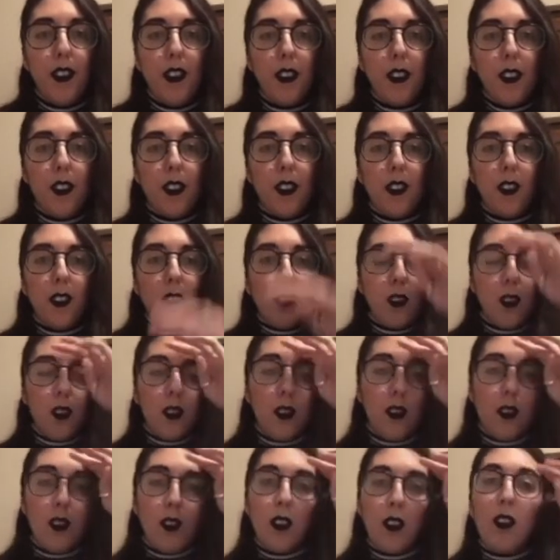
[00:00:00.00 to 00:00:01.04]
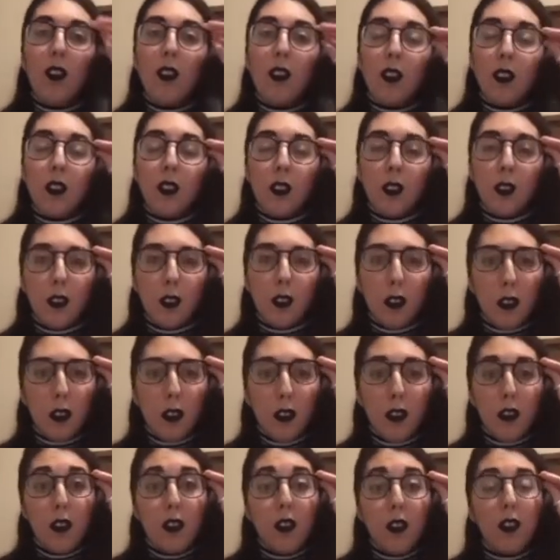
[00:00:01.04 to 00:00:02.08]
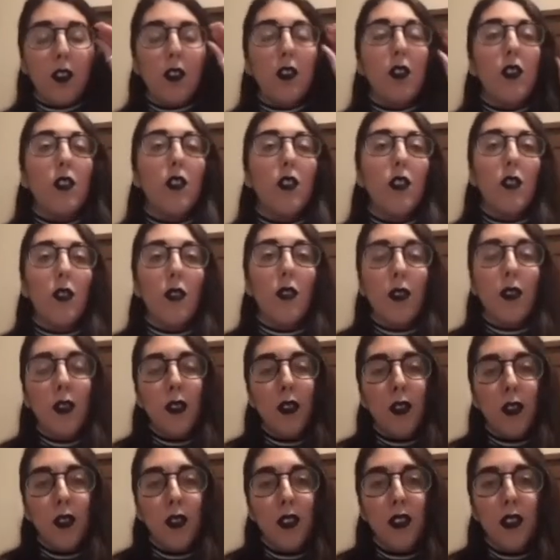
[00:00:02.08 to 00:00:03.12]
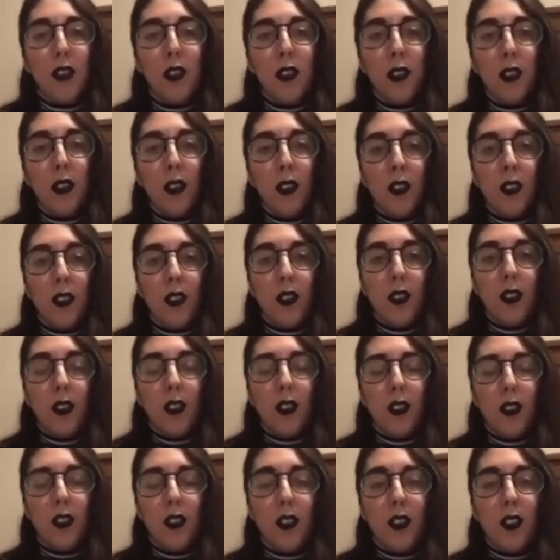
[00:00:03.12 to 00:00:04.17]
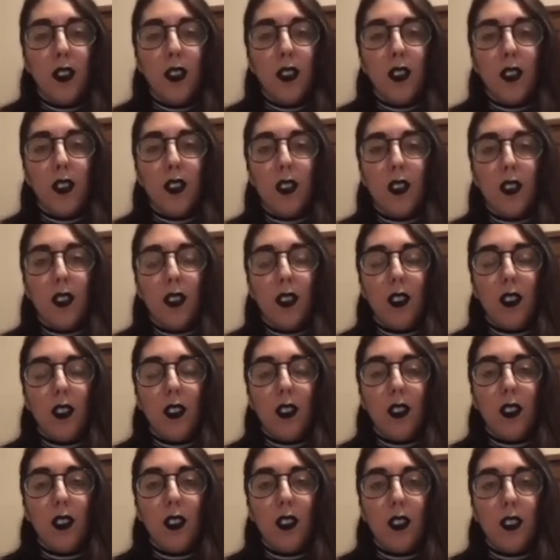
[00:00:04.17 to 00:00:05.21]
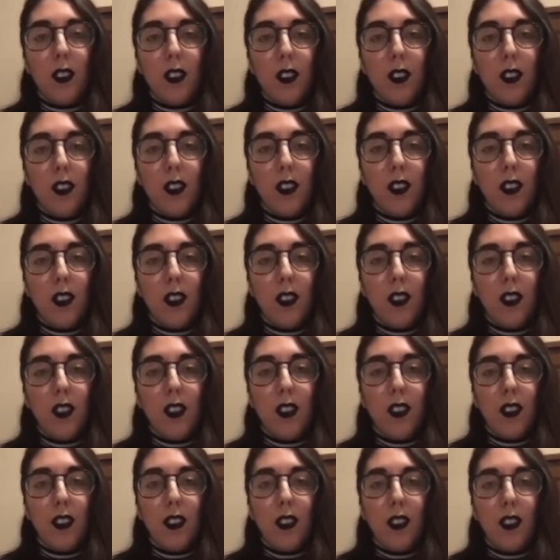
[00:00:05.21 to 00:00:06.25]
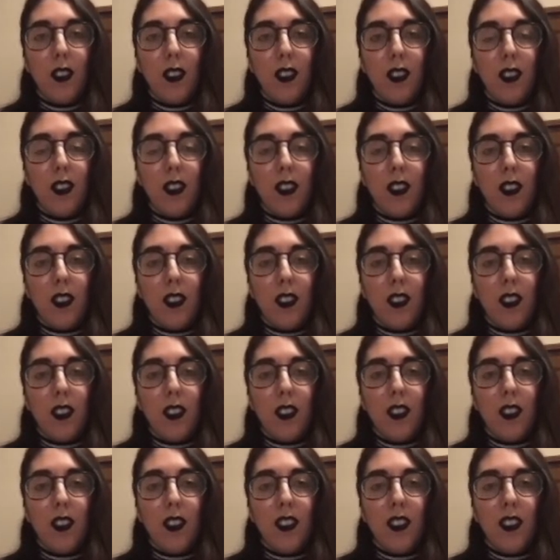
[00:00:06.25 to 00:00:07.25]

(silent)